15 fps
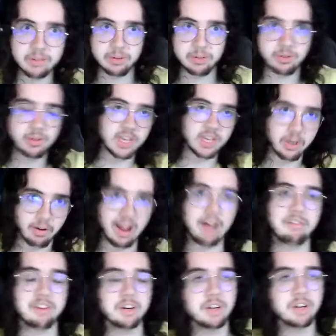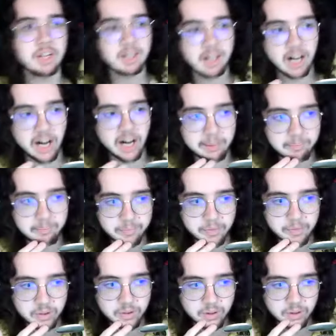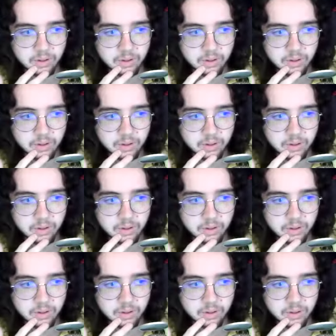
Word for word: it was the year after. Um, into,